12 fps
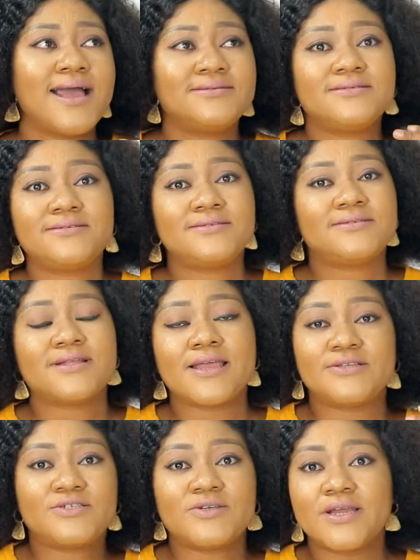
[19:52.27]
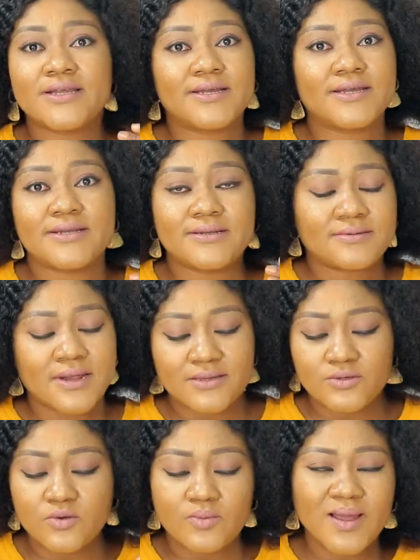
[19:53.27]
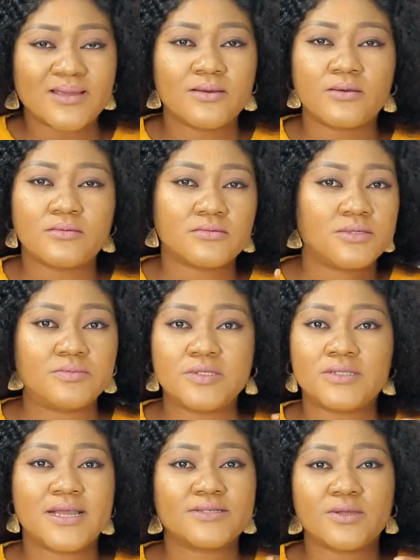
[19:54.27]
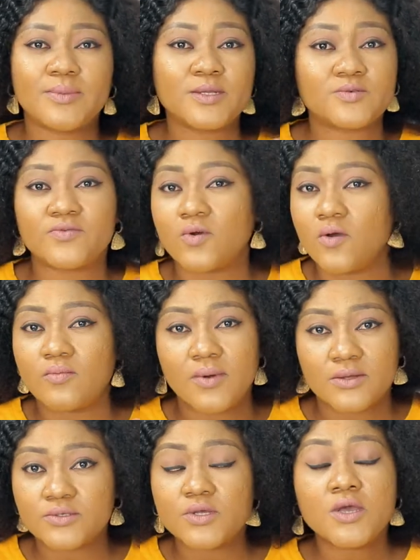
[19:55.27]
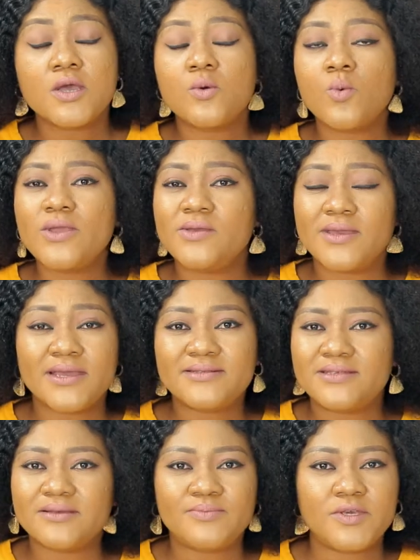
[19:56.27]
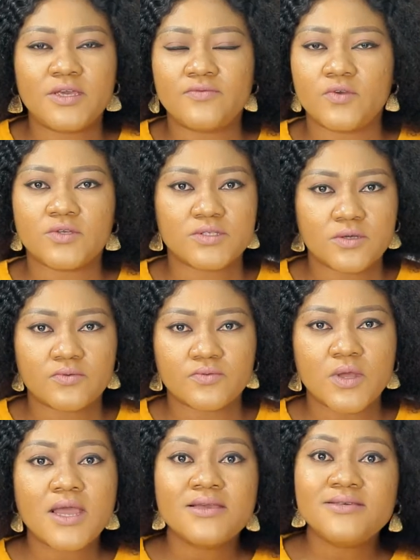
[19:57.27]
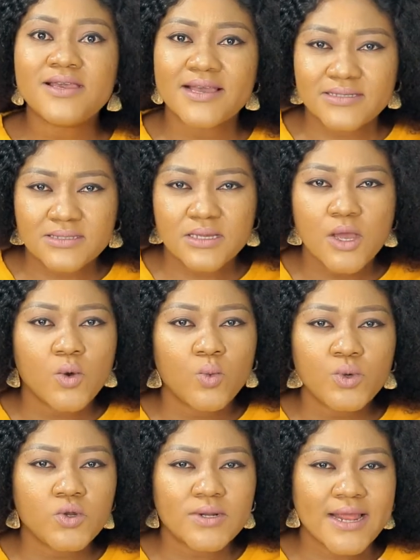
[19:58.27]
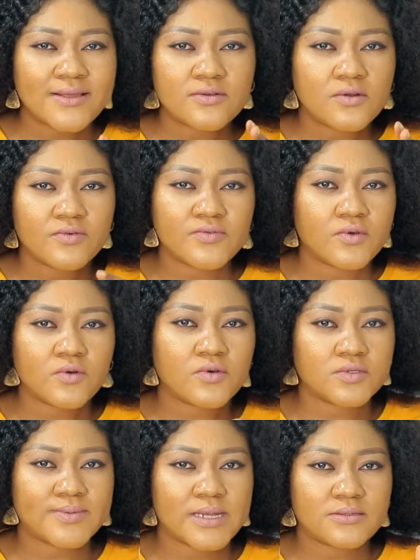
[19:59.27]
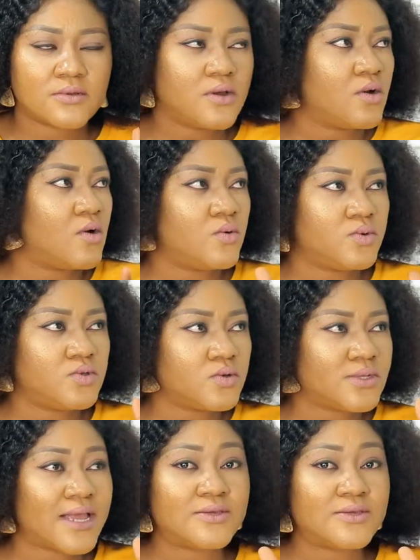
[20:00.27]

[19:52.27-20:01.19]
This is a Nigerian girl, like Yoruba girl in me that is about to come out. When you get there, behave yourself. Yes, we know that you love your husband, or we know that